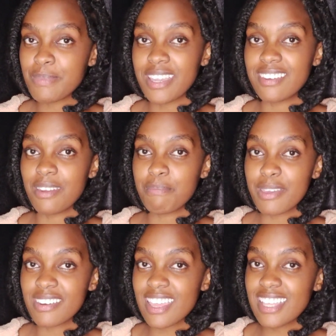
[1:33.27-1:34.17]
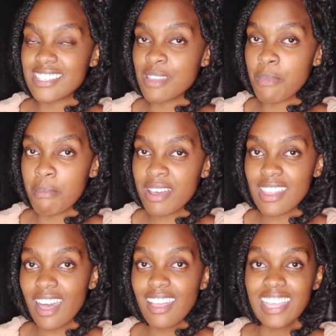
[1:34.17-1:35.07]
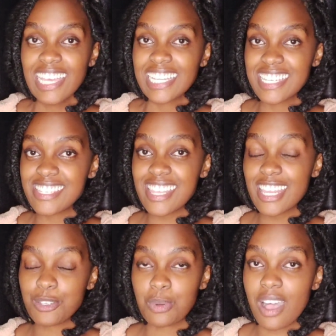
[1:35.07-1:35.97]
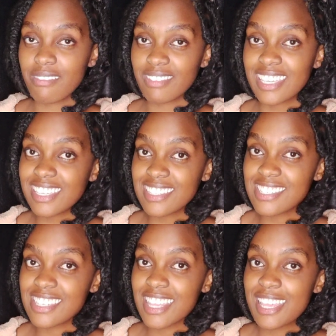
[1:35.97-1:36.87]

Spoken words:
my grandparents and my mother decided to have kids,